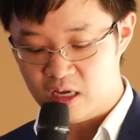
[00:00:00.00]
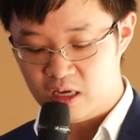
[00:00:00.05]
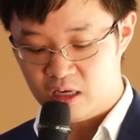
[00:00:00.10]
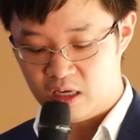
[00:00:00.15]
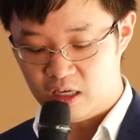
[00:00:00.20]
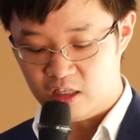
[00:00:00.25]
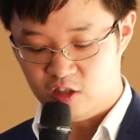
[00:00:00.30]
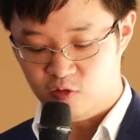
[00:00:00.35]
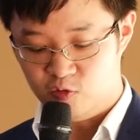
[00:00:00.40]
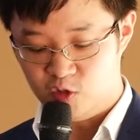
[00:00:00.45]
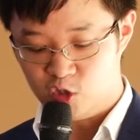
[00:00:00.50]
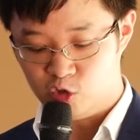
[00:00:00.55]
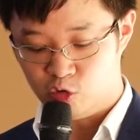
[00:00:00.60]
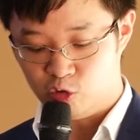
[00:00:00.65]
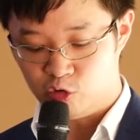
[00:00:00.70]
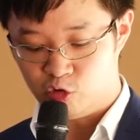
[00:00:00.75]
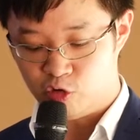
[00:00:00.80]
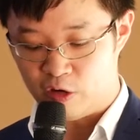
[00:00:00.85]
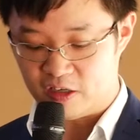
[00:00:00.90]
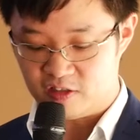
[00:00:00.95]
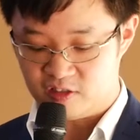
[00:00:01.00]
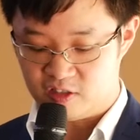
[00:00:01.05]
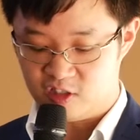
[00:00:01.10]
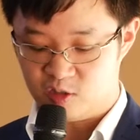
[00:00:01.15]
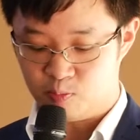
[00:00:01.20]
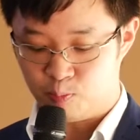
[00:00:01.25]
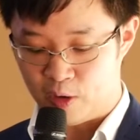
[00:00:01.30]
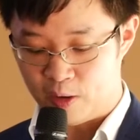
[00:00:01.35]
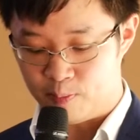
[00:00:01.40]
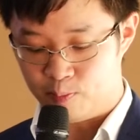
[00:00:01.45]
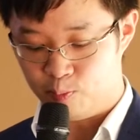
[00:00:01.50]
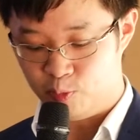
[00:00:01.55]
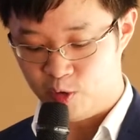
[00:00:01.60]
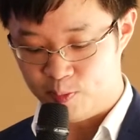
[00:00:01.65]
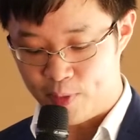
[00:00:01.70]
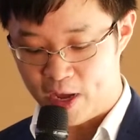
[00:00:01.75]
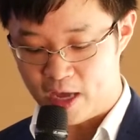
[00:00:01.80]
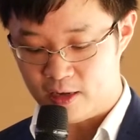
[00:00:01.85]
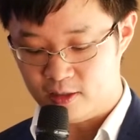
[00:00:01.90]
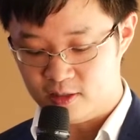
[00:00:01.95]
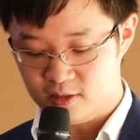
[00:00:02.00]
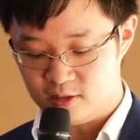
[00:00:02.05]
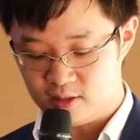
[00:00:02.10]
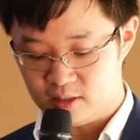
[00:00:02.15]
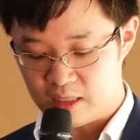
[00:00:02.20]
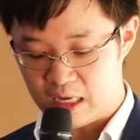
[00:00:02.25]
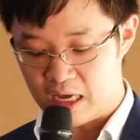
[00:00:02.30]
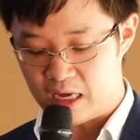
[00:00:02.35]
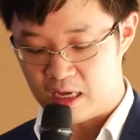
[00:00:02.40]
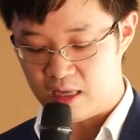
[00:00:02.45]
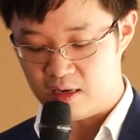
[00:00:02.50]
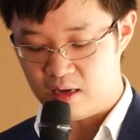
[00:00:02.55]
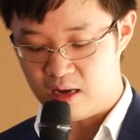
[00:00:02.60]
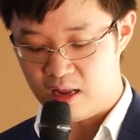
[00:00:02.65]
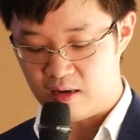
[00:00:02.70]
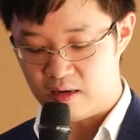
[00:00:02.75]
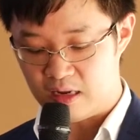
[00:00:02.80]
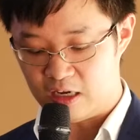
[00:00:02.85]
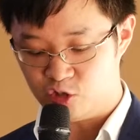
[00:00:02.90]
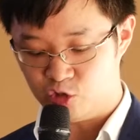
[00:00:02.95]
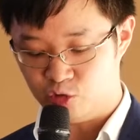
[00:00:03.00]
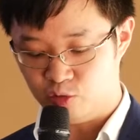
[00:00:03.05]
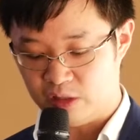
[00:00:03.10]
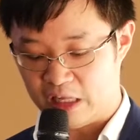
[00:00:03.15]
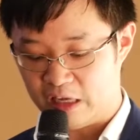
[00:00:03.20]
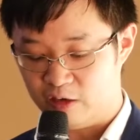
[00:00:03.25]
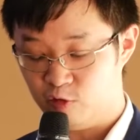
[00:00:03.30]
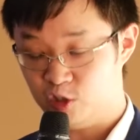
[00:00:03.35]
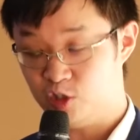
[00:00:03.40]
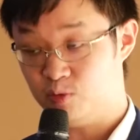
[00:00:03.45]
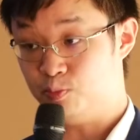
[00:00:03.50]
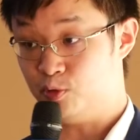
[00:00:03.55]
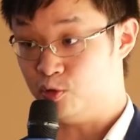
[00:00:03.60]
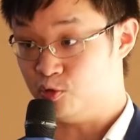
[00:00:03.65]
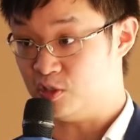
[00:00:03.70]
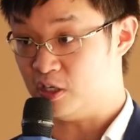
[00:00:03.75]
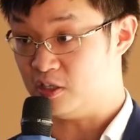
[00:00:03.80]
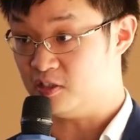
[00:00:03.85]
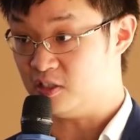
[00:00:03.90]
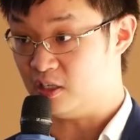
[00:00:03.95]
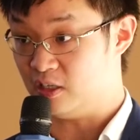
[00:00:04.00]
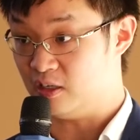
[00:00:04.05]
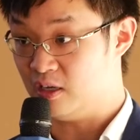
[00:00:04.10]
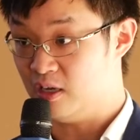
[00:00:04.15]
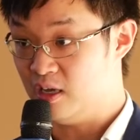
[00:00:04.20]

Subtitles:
individual crisis preparedness, and natural language processing.